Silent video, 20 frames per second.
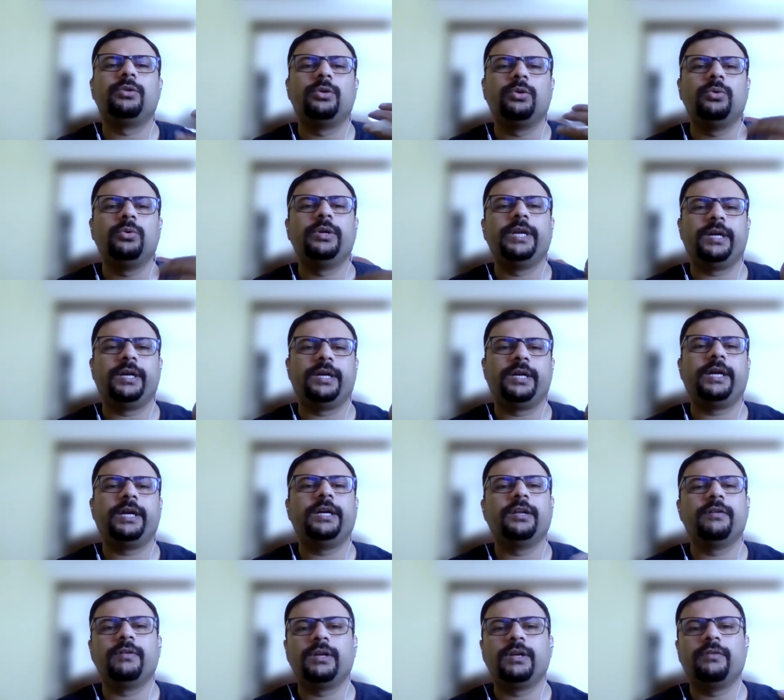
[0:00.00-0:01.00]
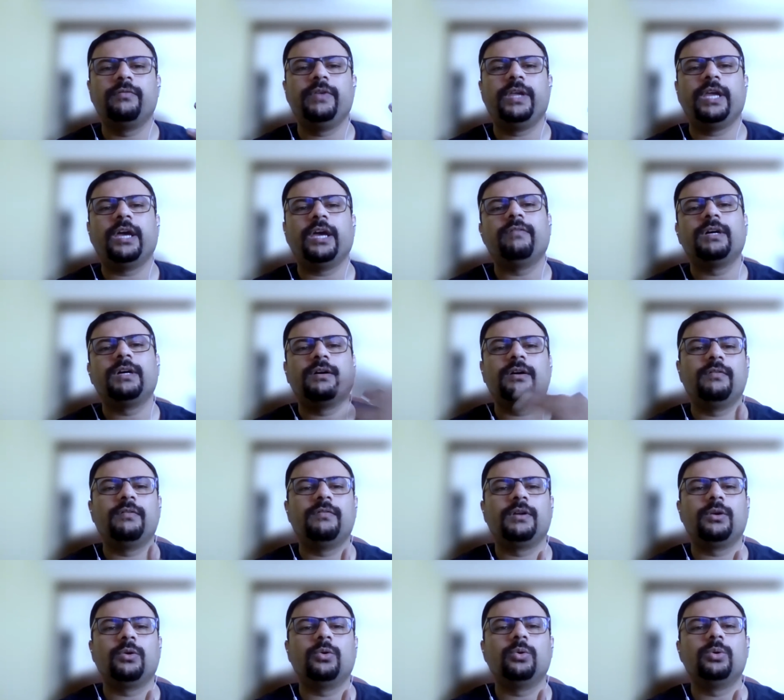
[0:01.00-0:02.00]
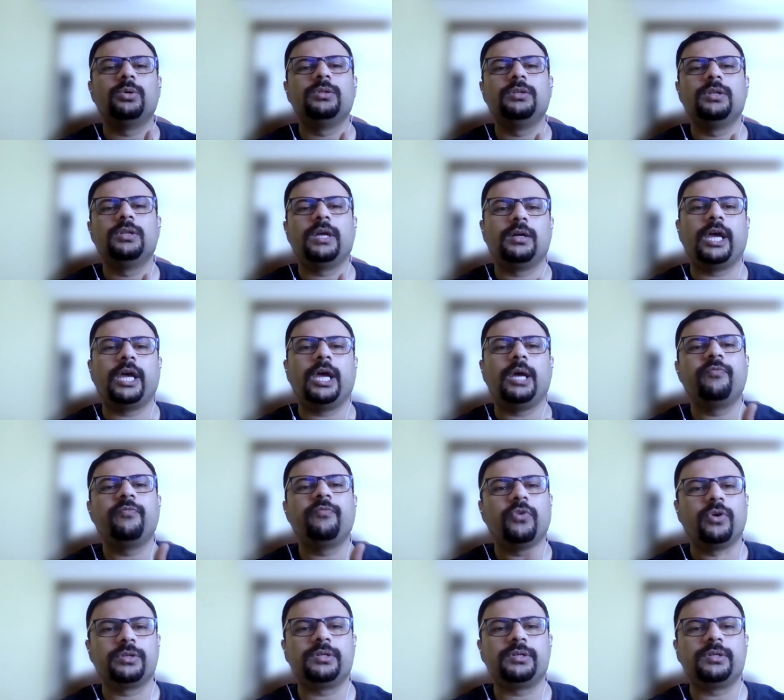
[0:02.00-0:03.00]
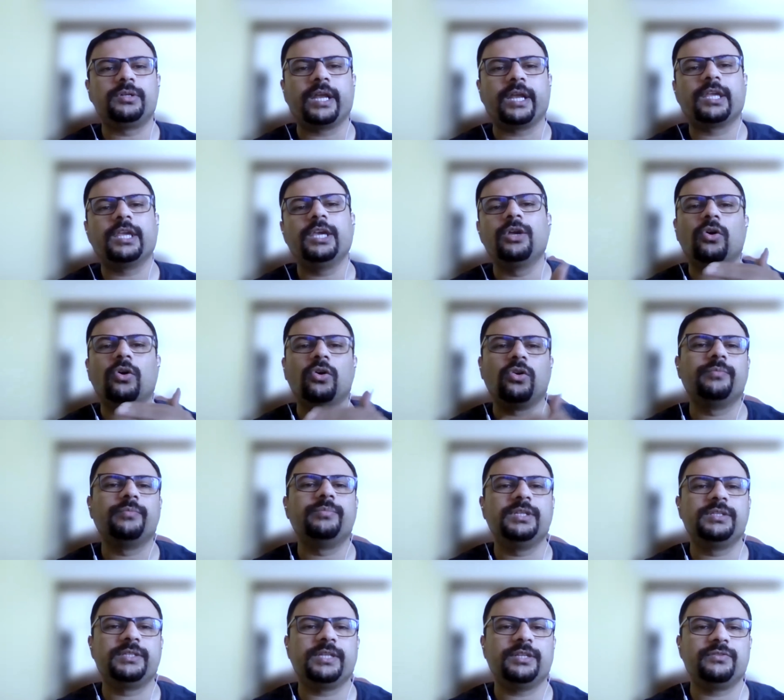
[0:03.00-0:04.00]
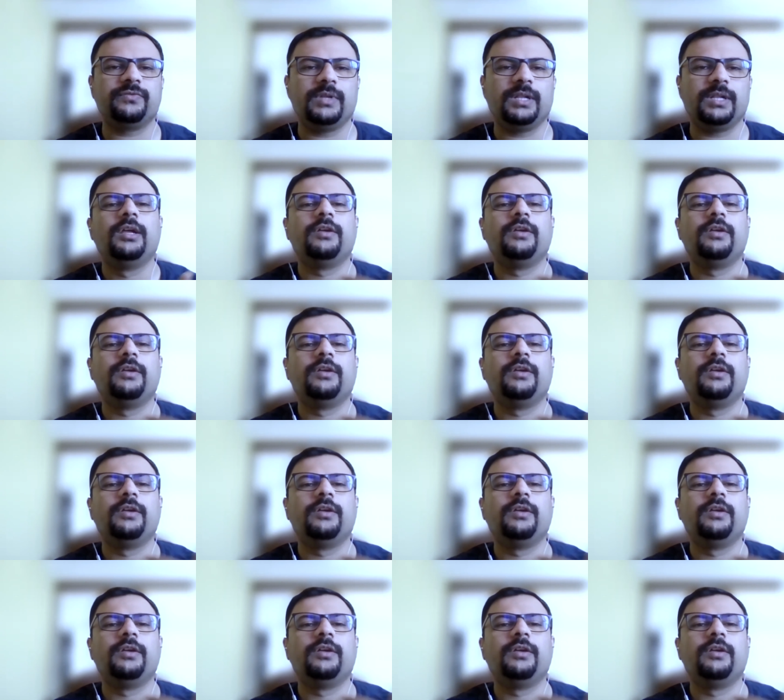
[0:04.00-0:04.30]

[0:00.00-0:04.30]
through data, and our we have our, our own app for tracking all of this as well,